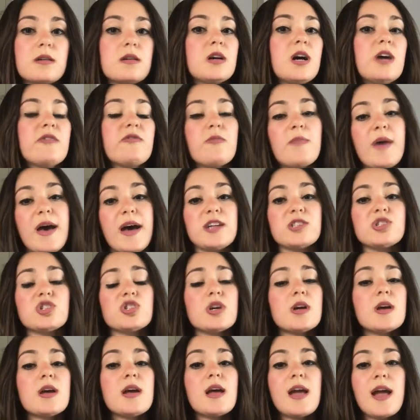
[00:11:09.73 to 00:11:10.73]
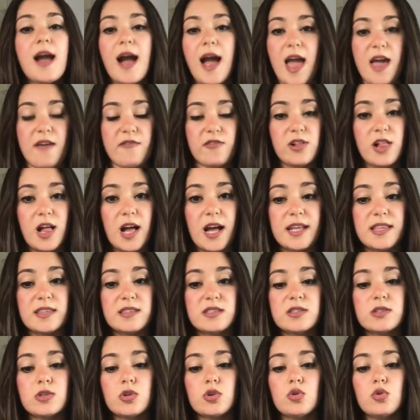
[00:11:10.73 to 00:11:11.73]
of a match. I have
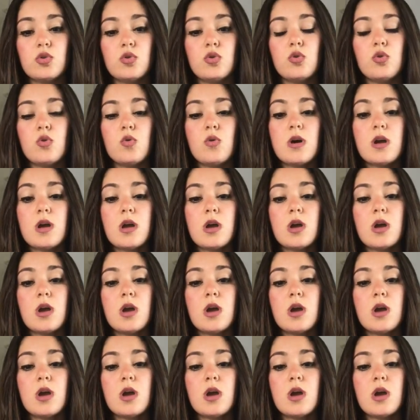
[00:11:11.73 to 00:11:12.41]
clients who